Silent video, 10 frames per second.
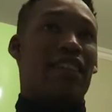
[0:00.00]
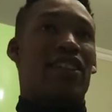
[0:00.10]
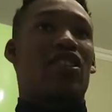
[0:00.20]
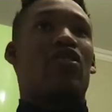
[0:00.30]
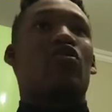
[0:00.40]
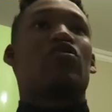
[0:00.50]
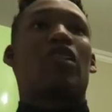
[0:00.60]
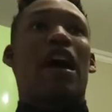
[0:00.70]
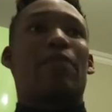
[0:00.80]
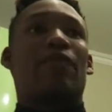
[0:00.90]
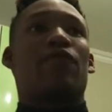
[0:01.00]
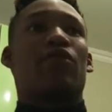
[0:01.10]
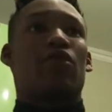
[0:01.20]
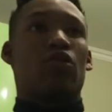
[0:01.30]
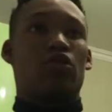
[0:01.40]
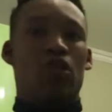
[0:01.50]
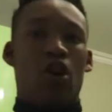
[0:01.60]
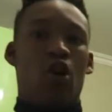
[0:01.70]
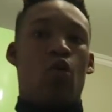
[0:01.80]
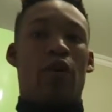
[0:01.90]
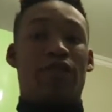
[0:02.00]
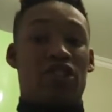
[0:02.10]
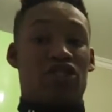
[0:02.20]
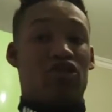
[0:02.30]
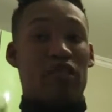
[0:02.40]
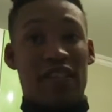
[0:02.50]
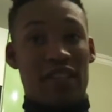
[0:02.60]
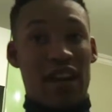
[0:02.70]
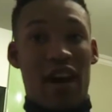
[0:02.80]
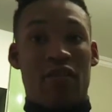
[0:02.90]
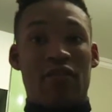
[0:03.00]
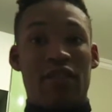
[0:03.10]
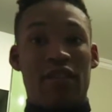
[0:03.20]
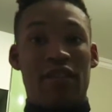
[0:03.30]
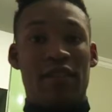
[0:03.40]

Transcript: And it can also happen for those who have just shredded down